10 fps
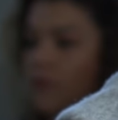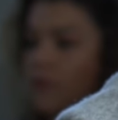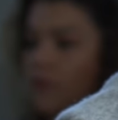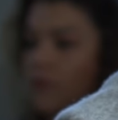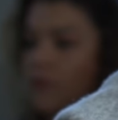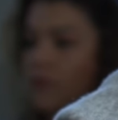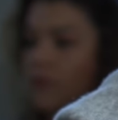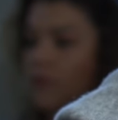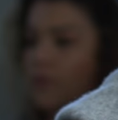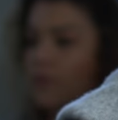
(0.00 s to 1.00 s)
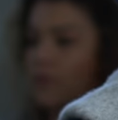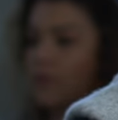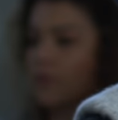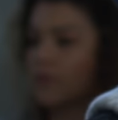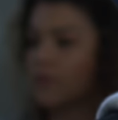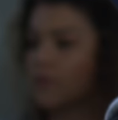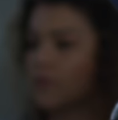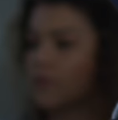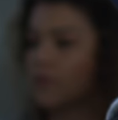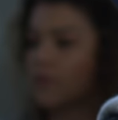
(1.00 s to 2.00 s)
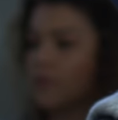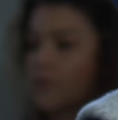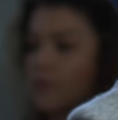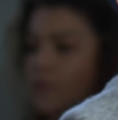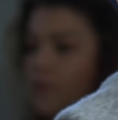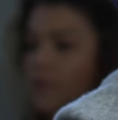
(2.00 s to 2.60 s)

No words are spoken by the person on screen.